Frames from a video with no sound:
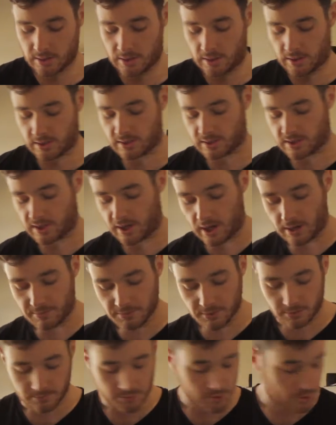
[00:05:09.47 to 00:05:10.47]
in the
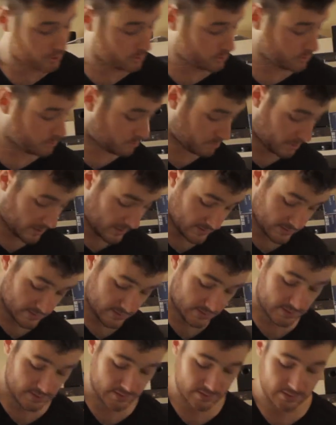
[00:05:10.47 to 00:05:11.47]
carbon, I'm sure.
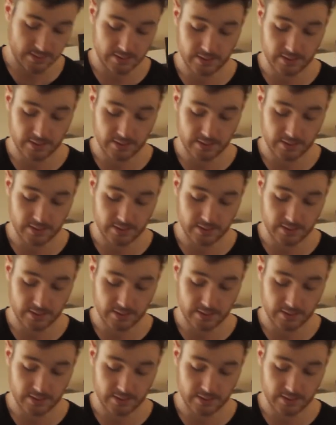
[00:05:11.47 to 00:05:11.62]
But